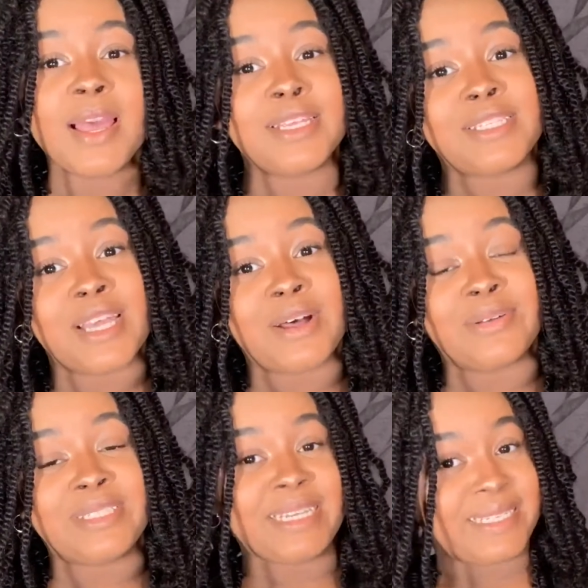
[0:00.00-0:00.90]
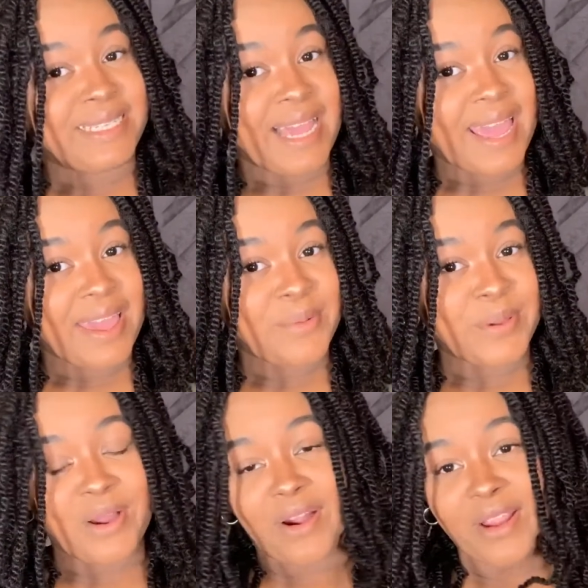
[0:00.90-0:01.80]
So today
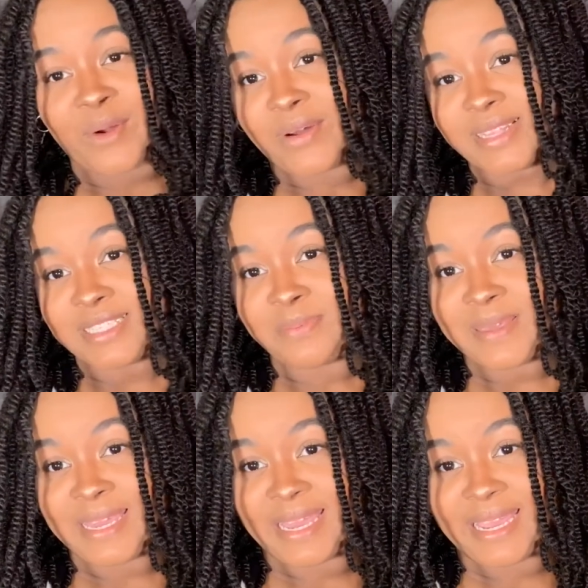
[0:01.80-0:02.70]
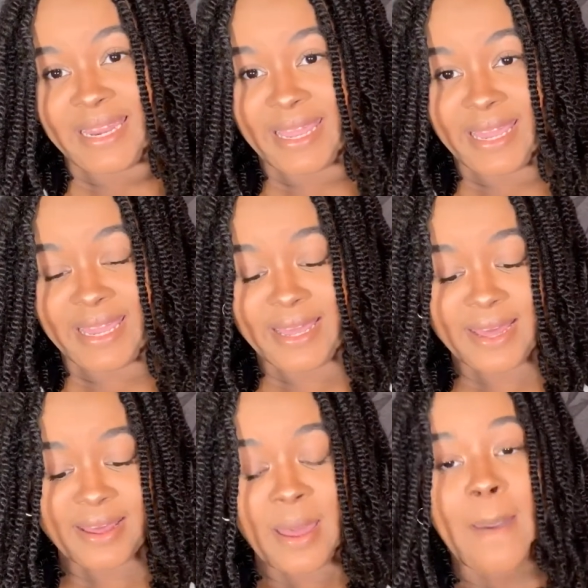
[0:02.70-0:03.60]
we are going to be eating
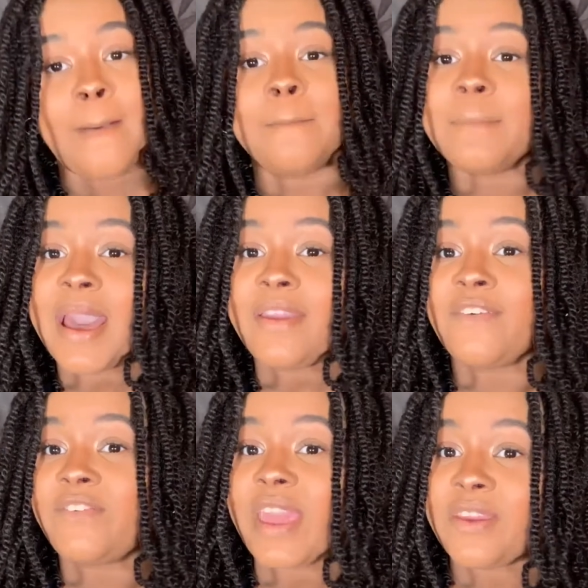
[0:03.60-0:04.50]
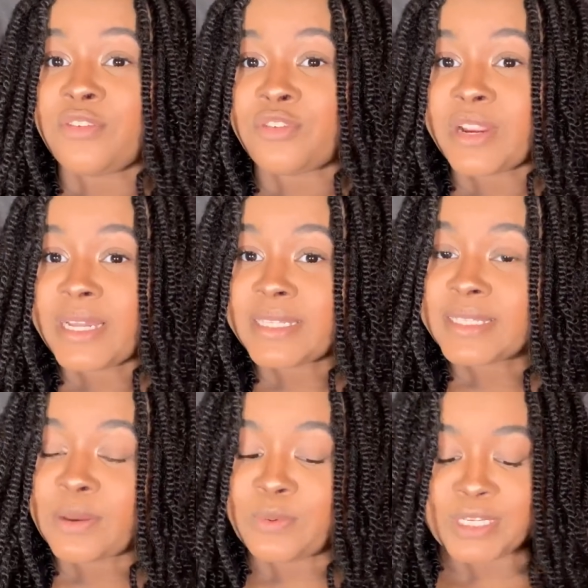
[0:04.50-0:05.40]
my
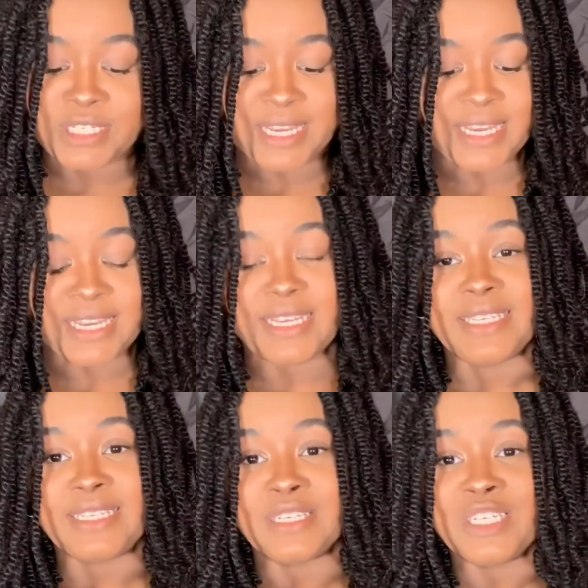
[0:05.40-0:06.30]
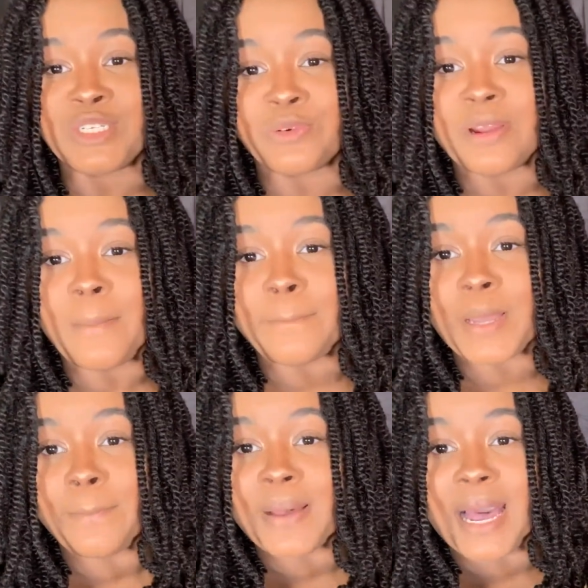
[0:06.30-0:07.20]
favorite, which is shrimp
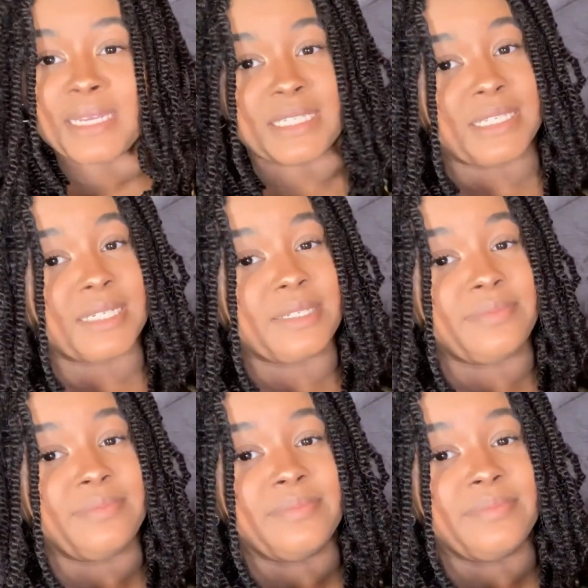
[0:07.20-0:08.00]
pasta